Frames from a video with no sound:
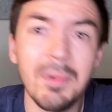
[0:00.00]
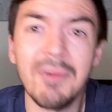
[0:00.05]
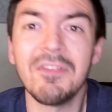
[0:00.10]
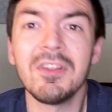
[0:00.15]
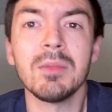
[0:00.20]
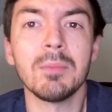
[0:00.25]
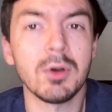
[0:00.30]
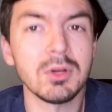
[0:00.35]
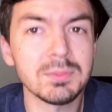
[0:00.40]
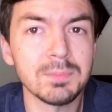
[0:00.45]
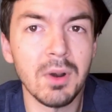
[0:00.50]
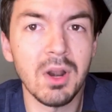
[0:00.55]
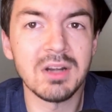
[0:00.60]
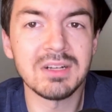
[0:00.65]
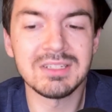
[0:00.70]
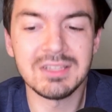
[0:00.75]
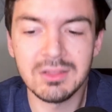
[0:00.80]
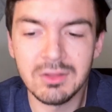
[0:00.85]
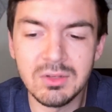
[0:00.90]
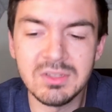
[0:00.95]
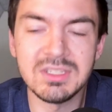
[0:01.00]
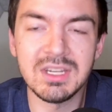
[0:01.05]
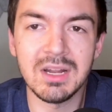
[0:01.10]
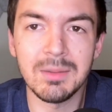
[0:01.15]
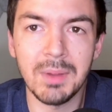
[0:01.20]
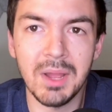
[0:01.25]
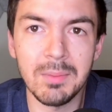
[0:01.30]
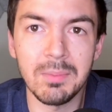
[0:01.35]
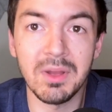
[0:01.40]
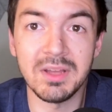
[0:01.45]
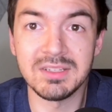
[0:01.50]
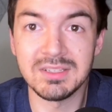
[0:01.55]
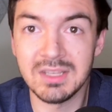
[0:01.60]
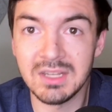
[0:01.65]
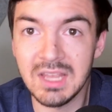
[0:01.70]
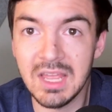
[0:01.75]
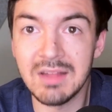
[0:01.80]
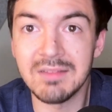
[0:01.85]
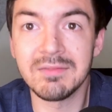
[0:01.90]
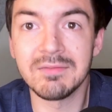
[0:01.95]
But for the most part, those data pipelines
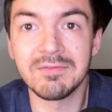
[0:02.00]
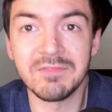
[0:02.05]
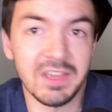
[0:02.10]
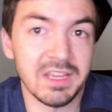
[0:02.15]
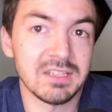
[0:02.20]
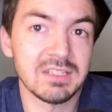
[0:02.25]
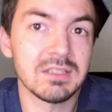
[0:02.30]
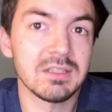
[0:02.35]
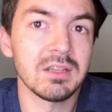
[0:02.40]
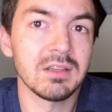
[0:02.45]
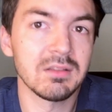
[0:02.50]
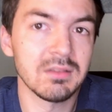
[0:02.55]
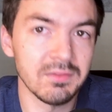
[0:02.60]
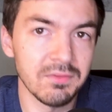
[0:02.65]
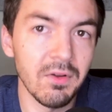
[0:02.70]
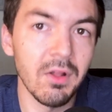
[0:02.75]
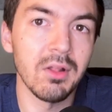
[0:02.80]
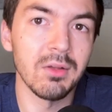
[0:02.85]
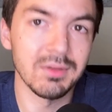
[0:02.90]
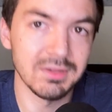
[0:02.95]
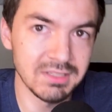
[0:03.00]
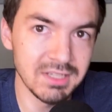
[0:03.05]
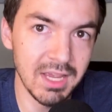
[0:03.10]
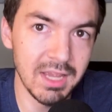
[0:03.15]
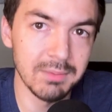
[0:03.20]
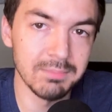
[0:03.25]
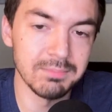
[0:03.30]
could get fixed the following day.